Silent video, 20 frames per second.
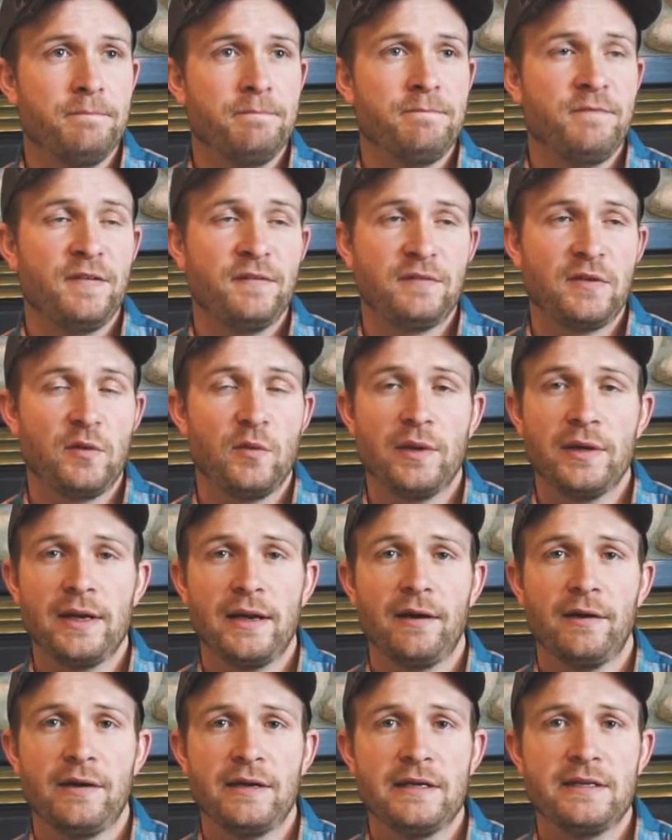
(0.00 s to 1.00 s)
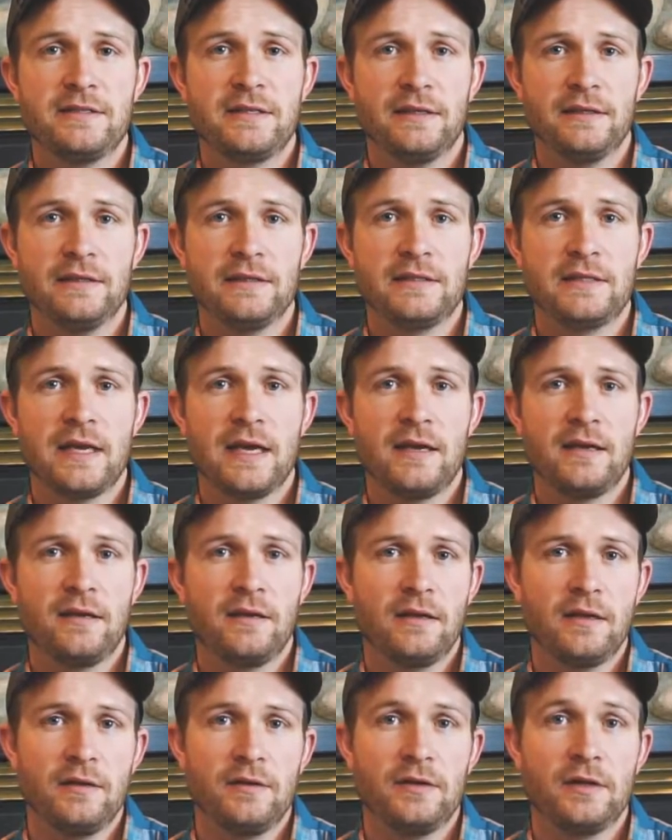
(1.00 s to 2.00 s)
51 areas in the
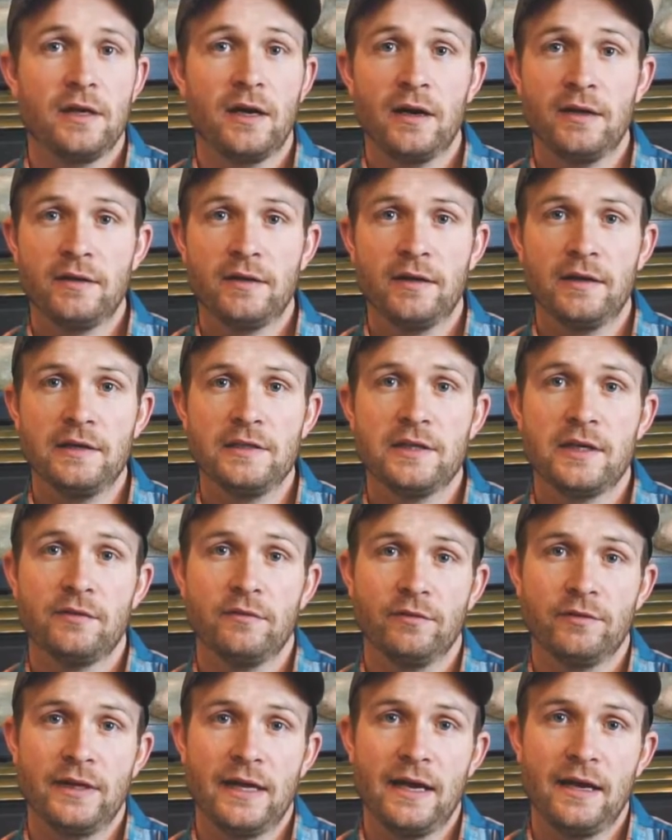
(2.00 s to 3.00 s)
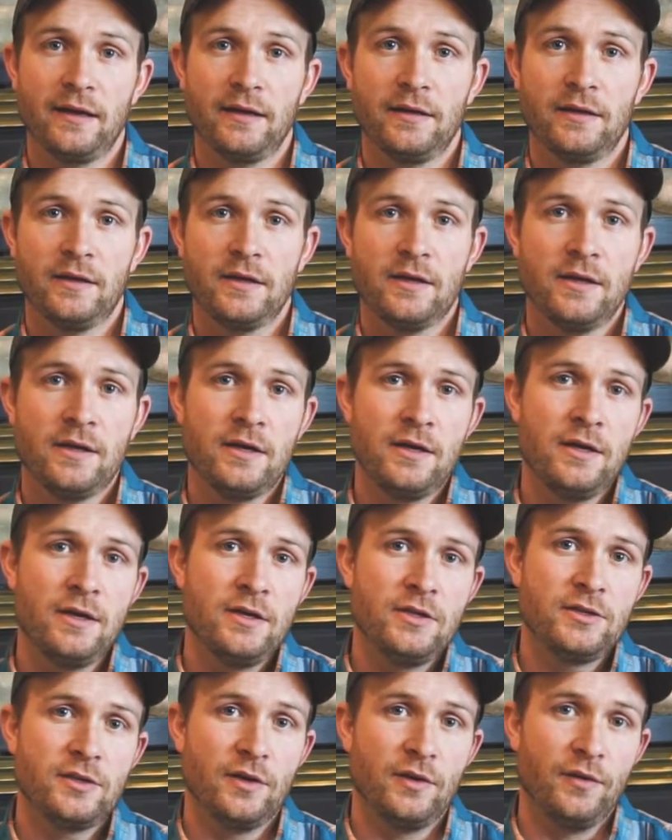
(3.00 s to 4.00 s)
state that you can hunt on a general tag.
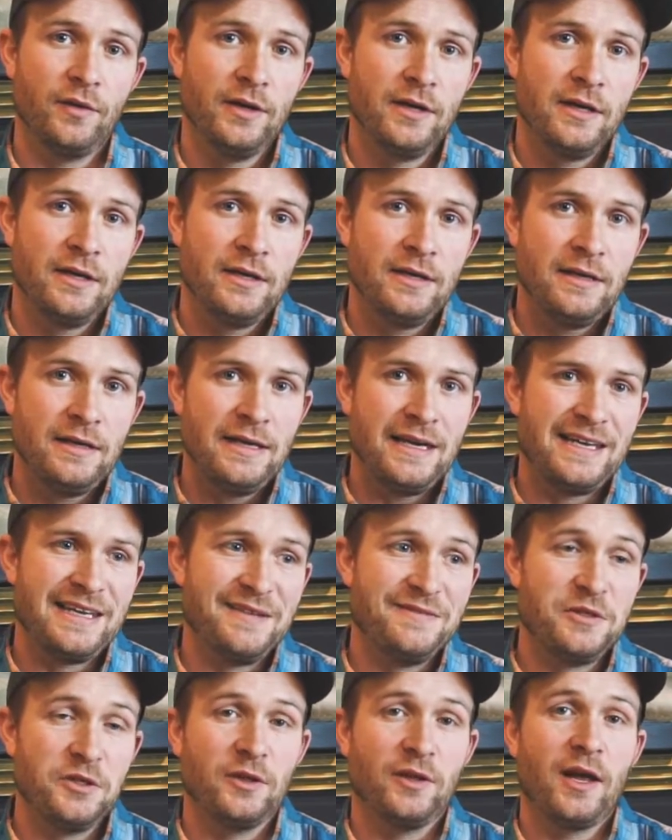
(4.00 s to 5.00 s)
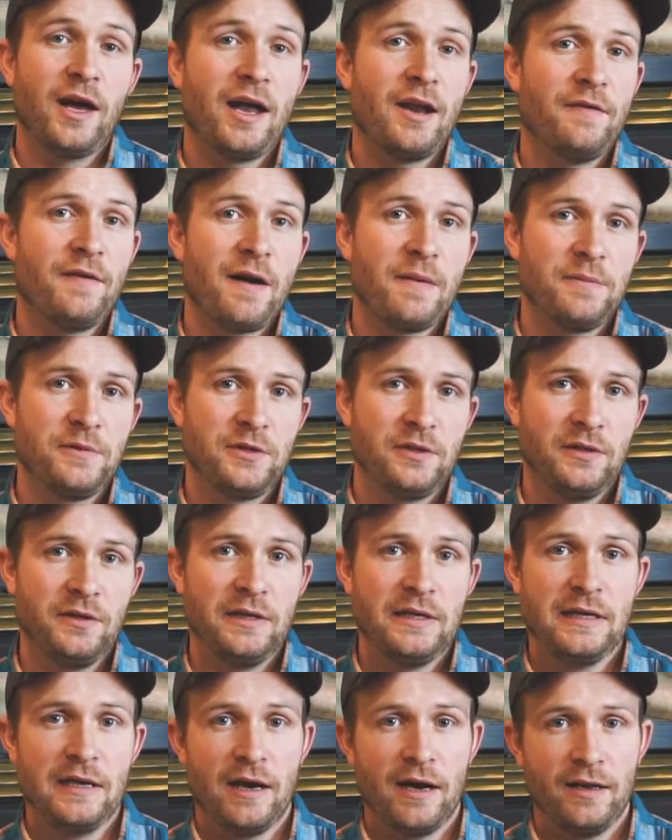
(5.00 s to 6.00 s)
So it gives you a lot of
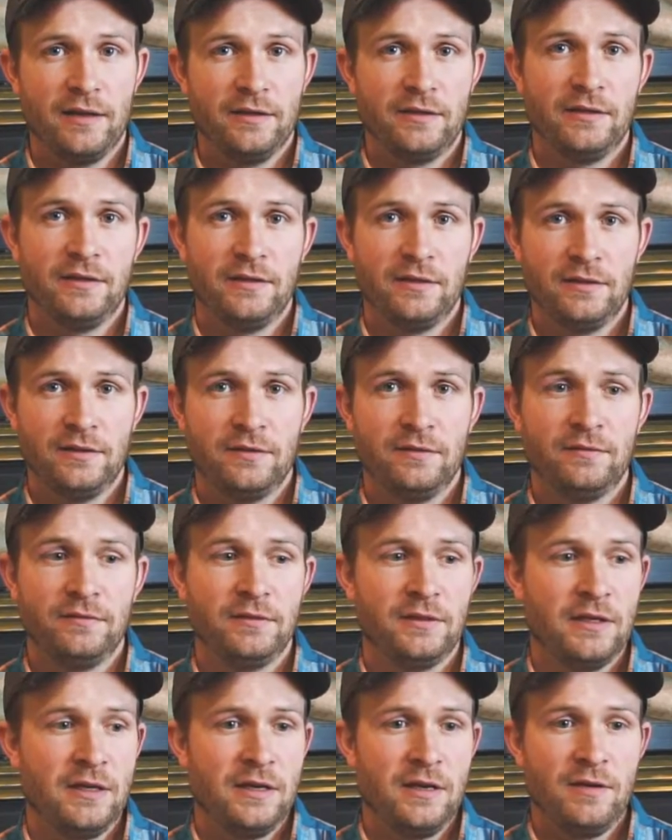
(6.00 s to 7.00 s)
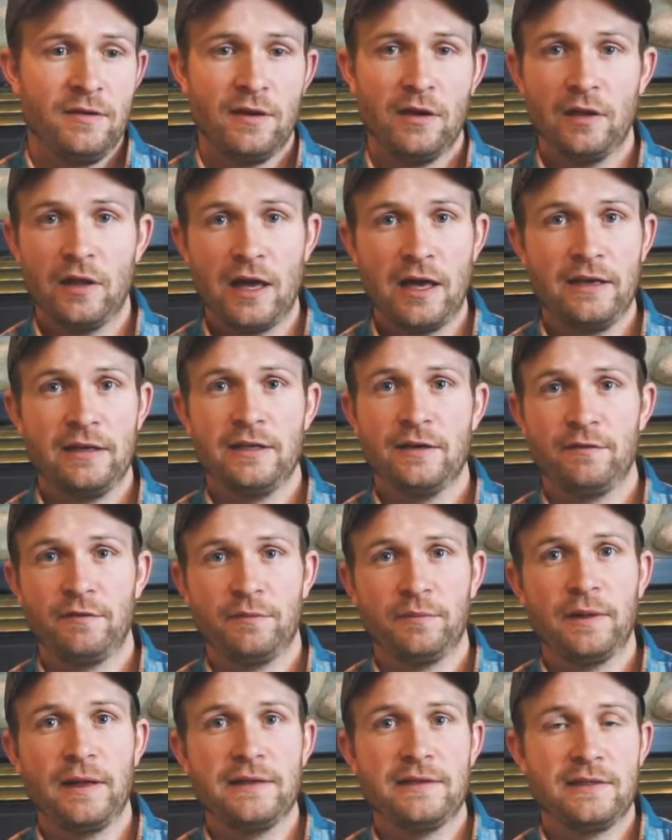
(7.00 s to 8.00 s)
opportunity to hunt a lot of
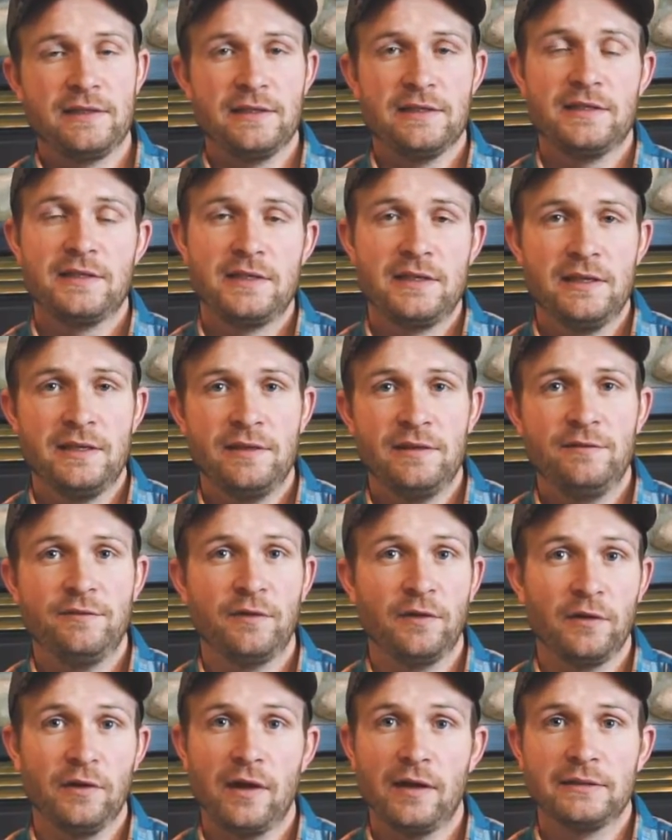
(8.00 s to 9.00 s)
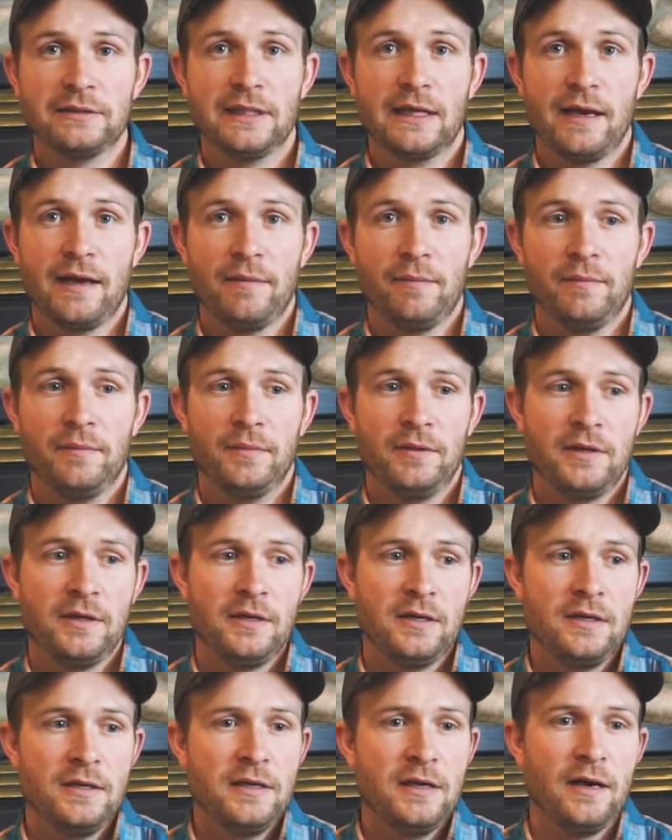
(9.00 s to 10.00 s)
different places for a long time.
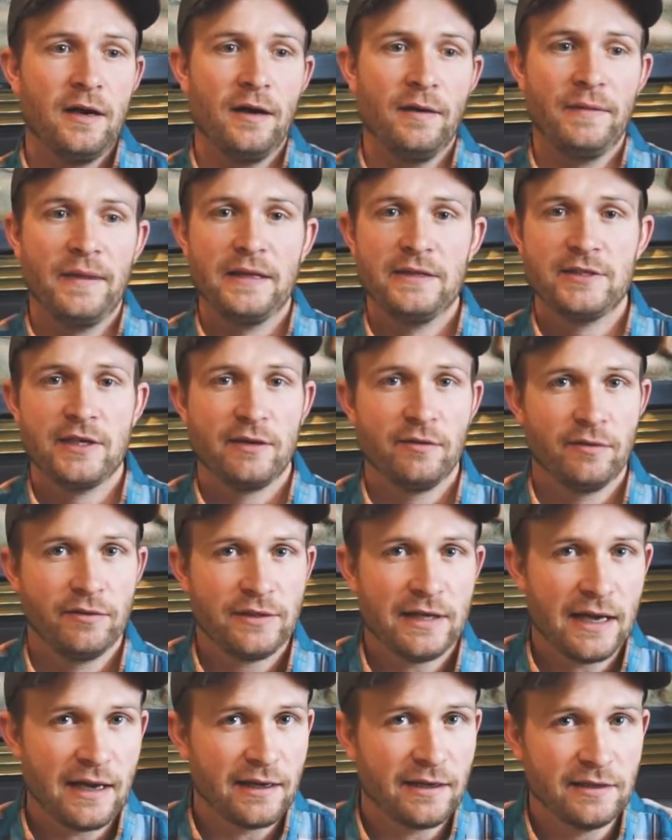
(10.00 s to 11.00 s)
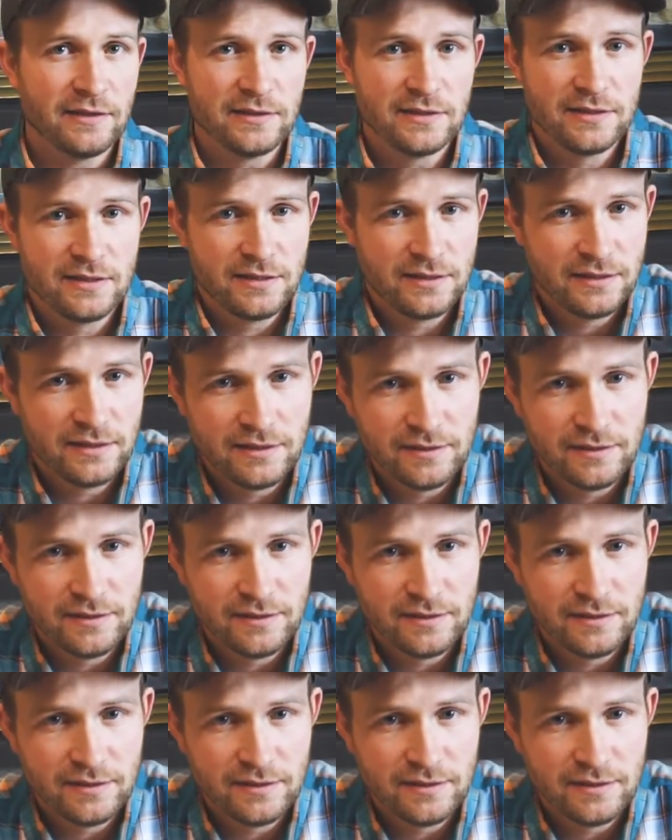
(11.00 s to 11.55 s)
That general tag is